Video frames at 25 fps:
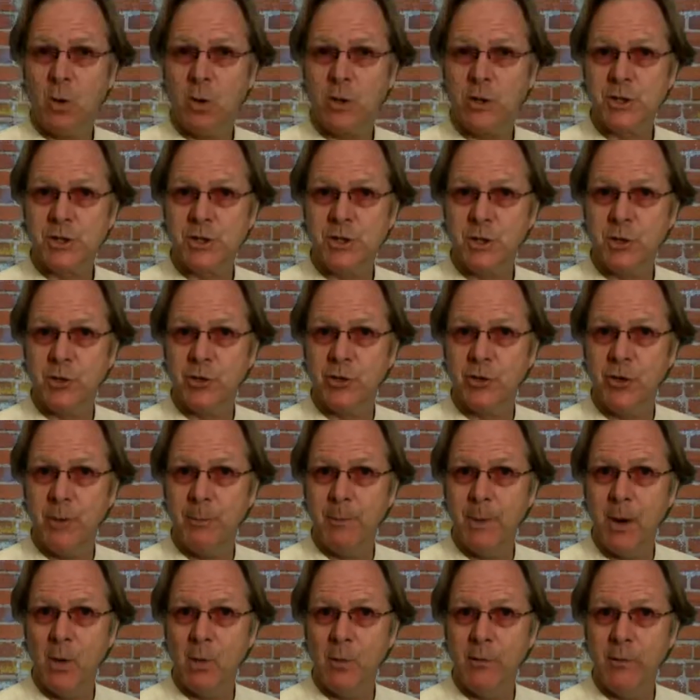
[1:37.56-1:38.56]
course, sues
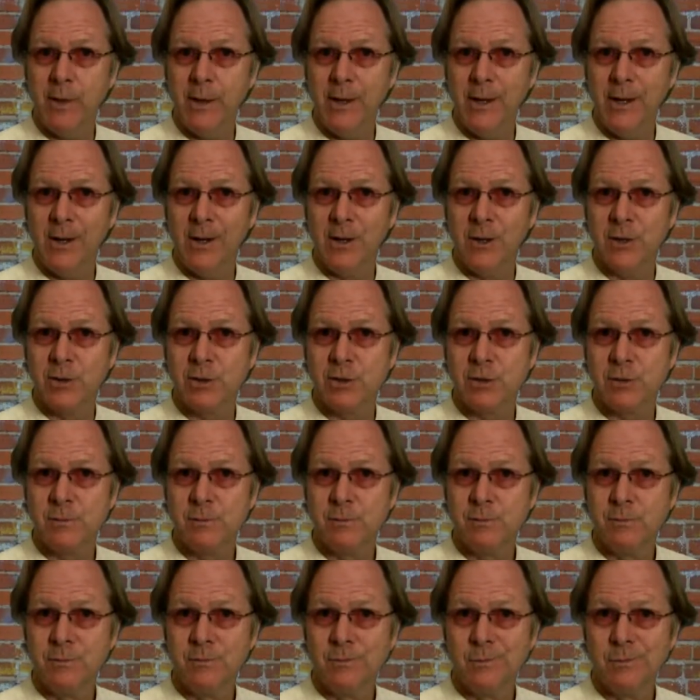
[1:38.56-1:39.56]
them, and over the years
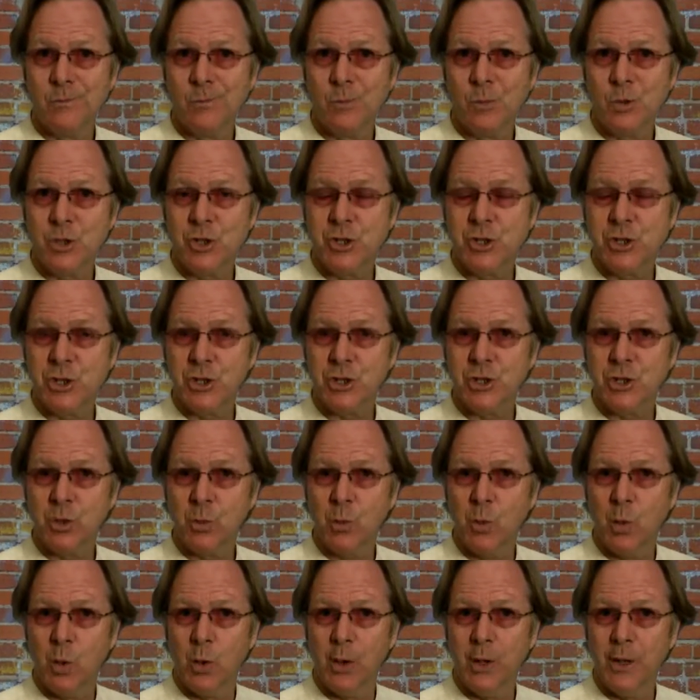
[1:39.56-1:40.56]
was just
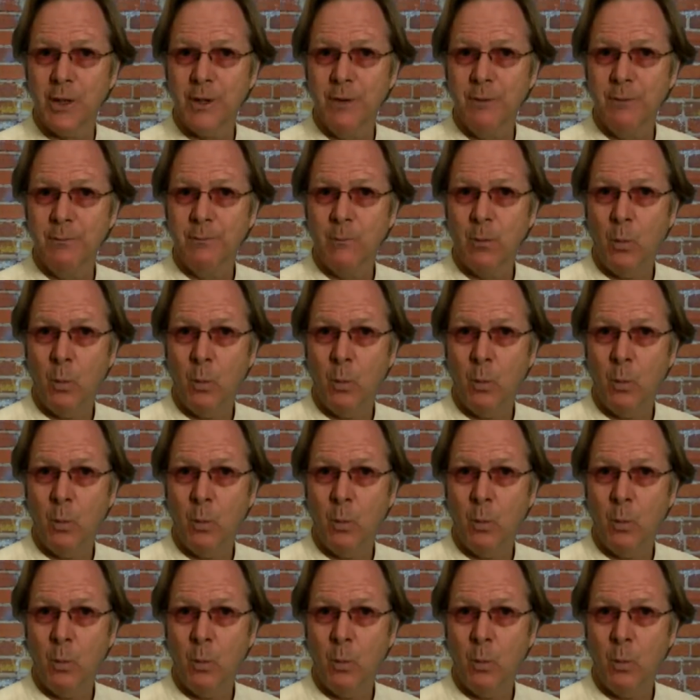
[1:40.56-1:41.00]
awarded